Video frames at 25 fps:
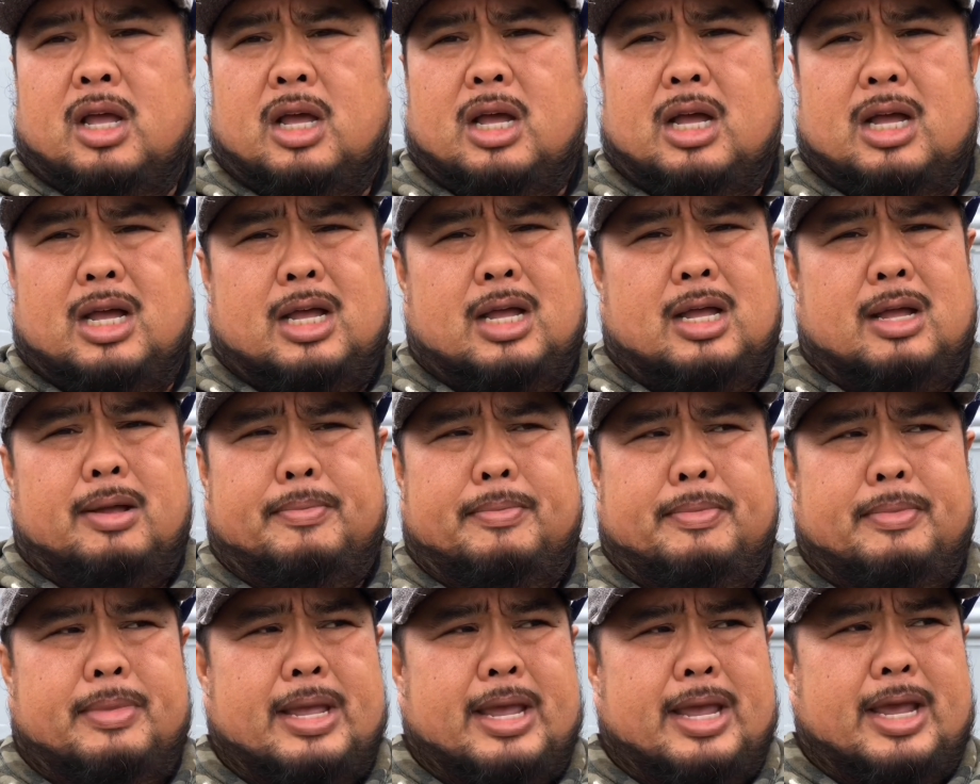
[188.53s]

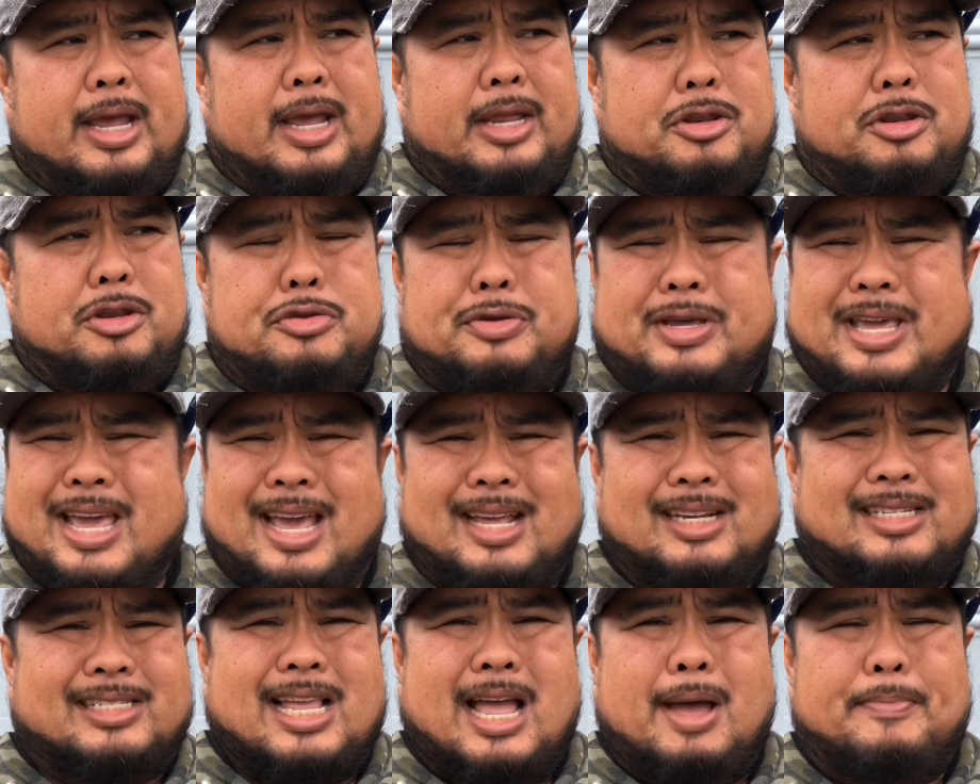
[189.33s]
and you
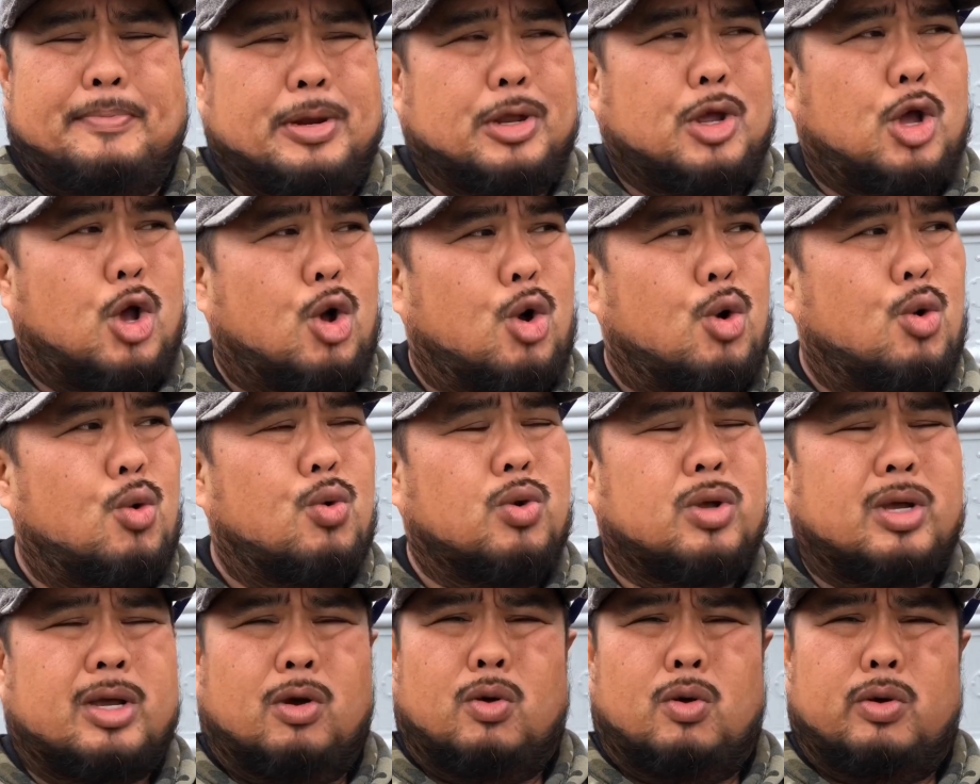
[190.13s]
can't stop and
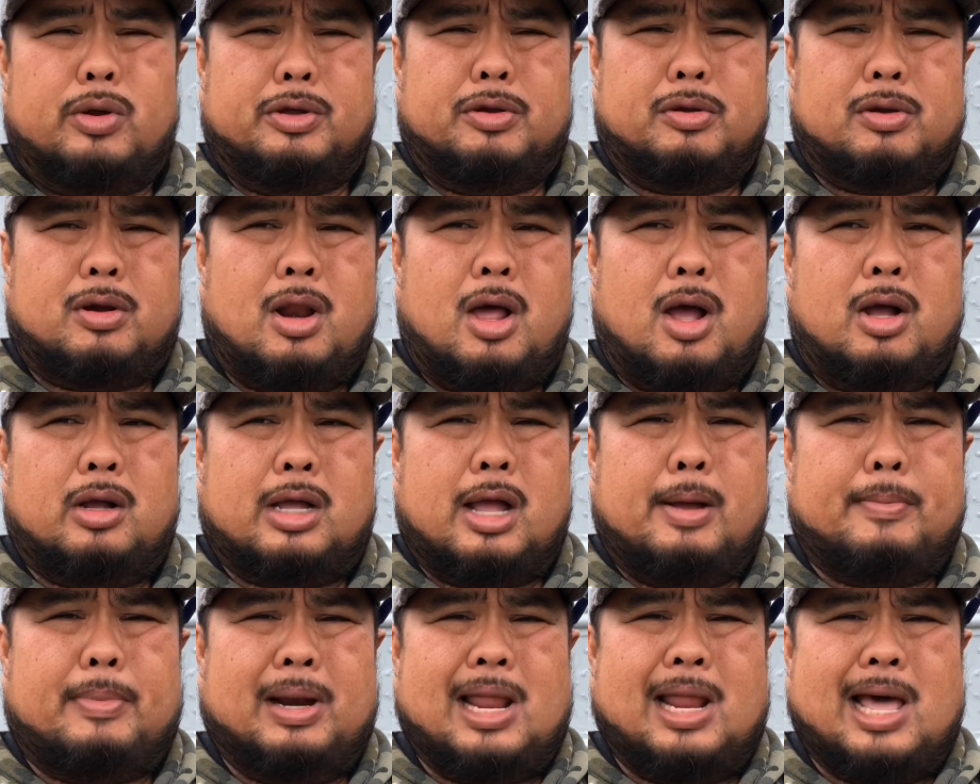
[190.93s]
go or you'll
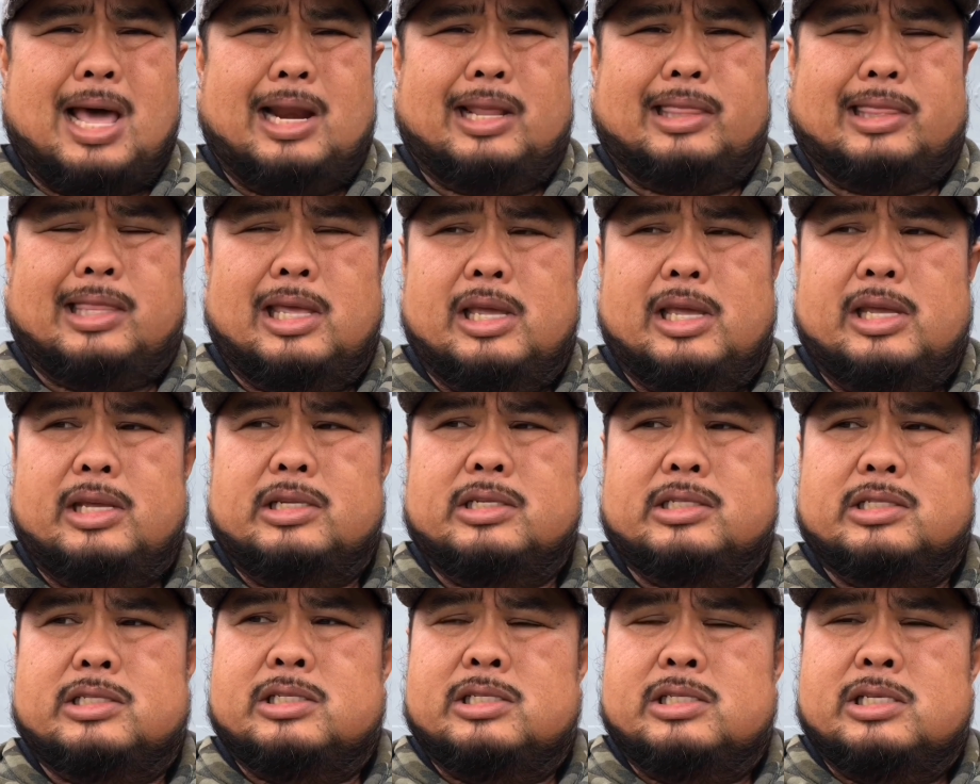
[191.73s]
clog up a lot of
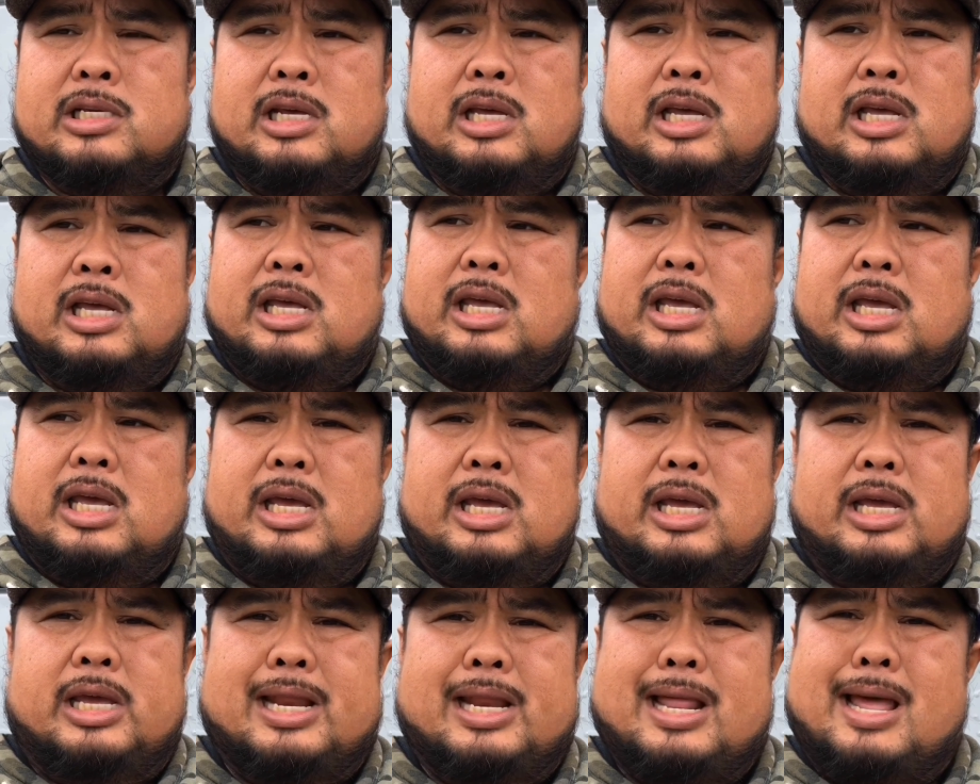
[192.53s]
things,
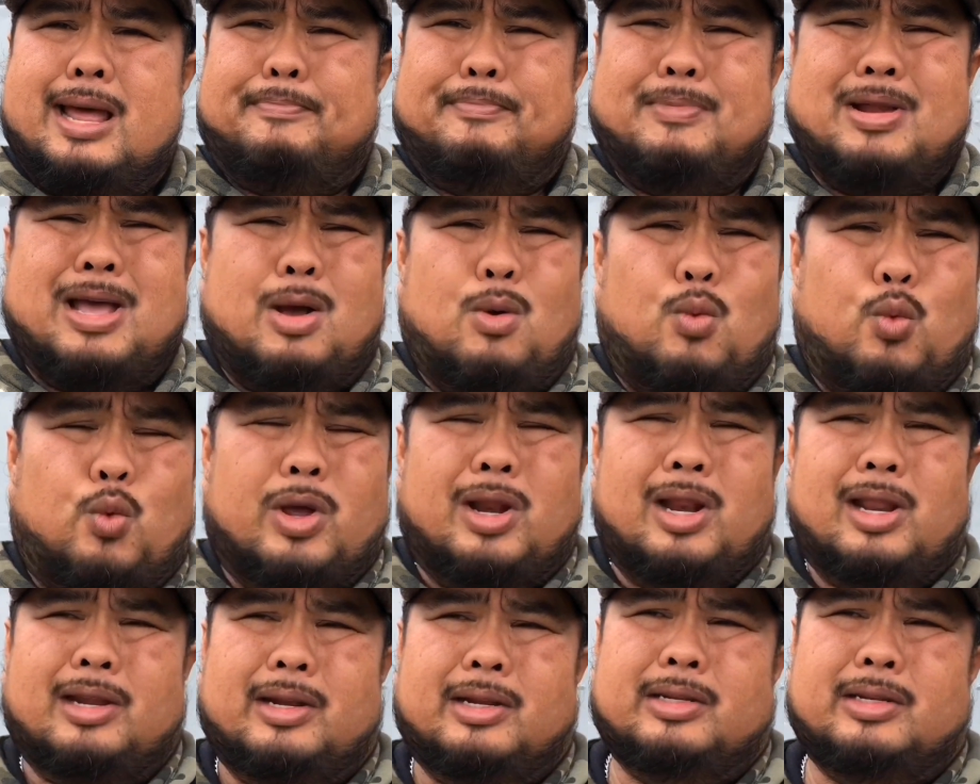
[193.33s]
and I'm not
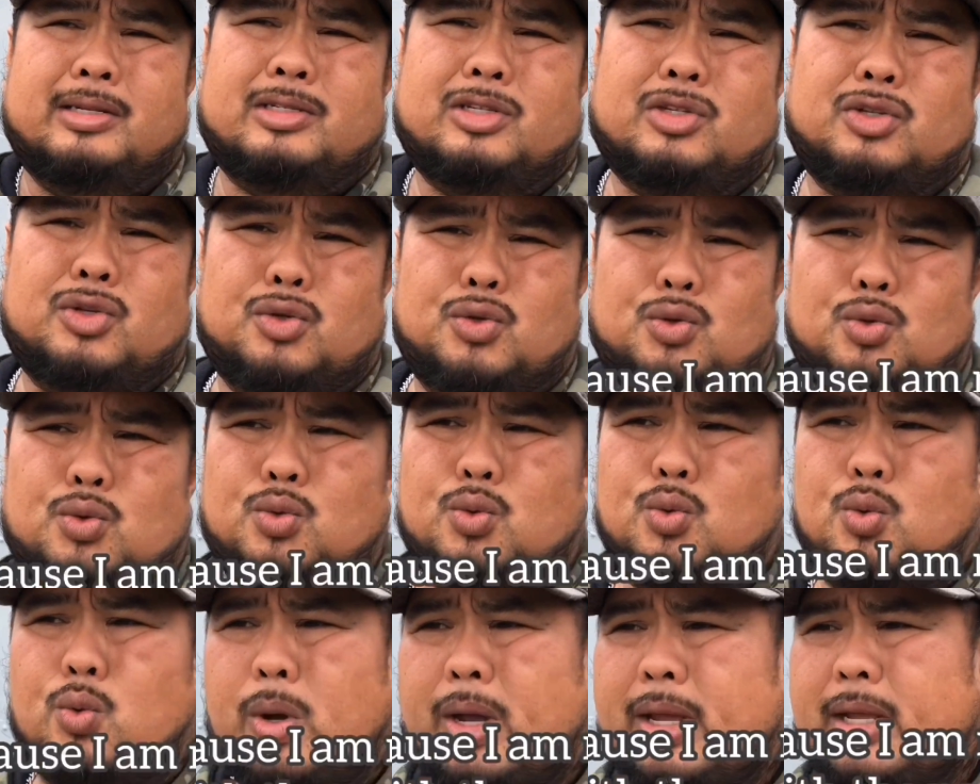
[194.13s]
willing
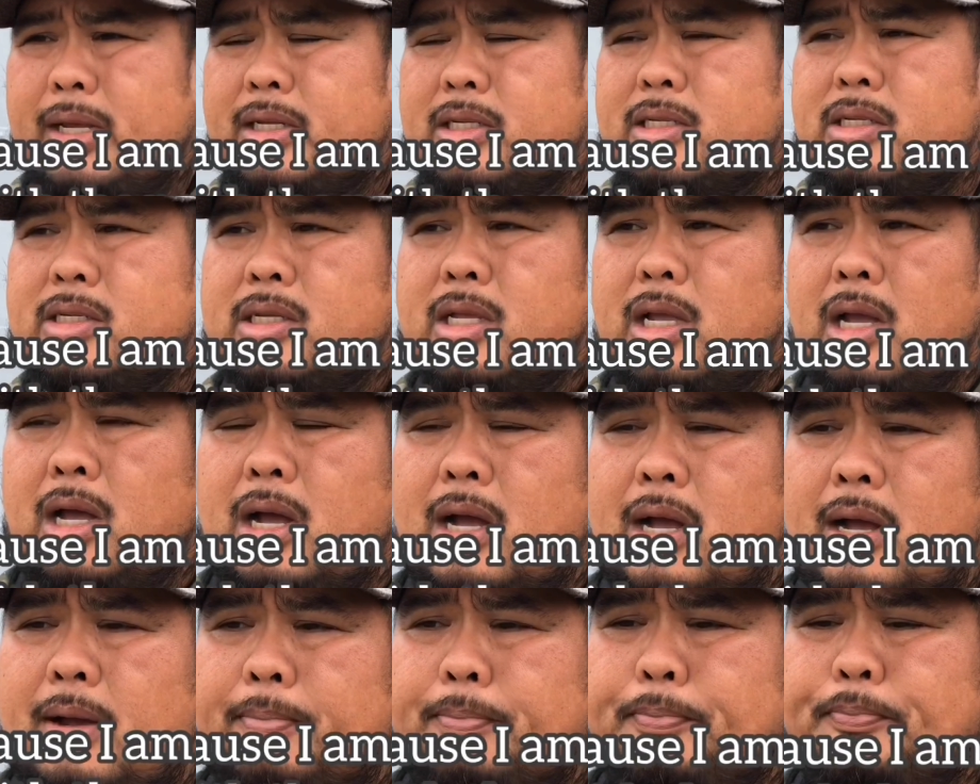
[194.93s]
to waste
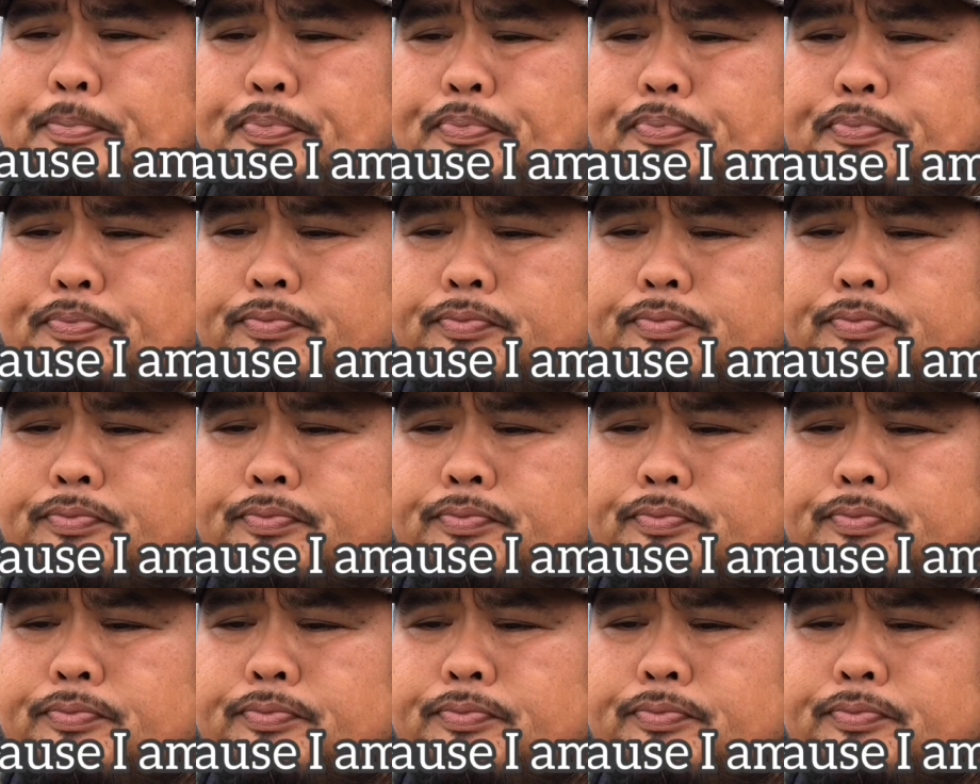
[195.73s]
the